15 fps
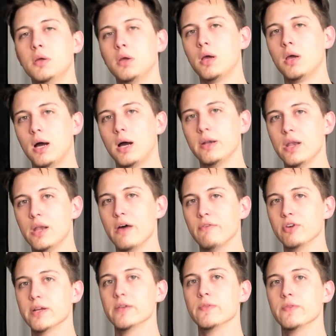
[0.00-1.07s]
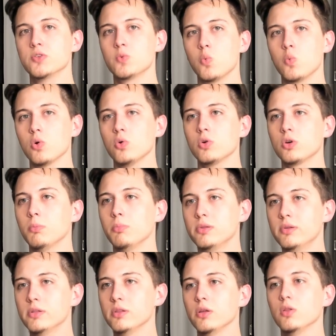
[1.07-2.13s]
I navigated this world
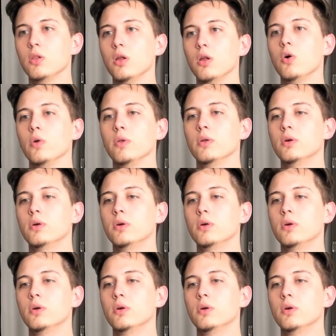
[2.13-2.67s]
completely alone.